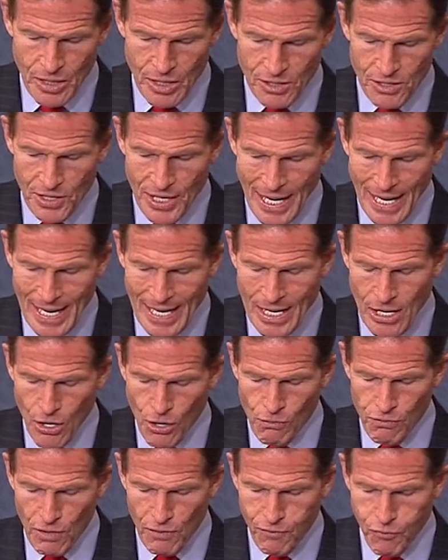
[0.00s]
Today,
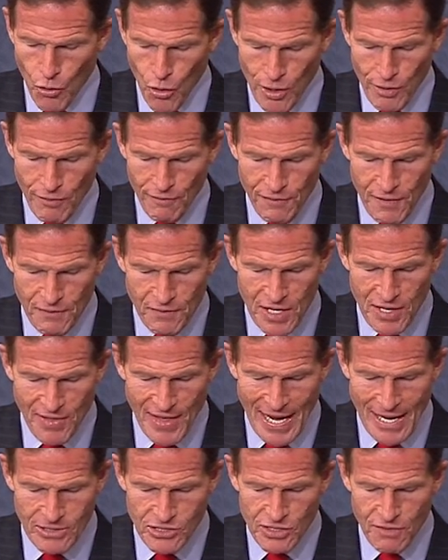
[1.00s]
over
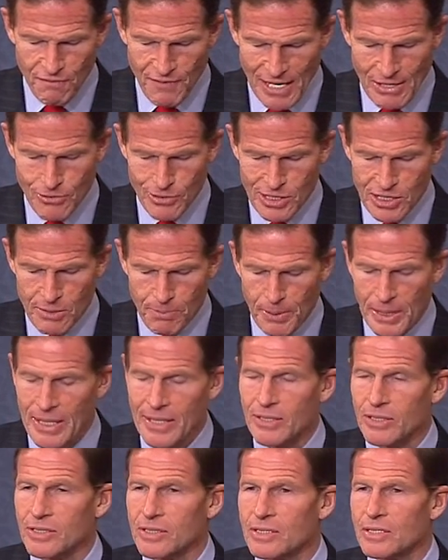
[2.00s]
450,000 veterans'
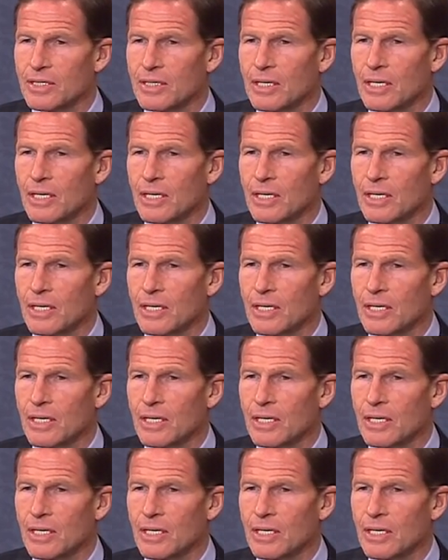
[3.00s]
appeals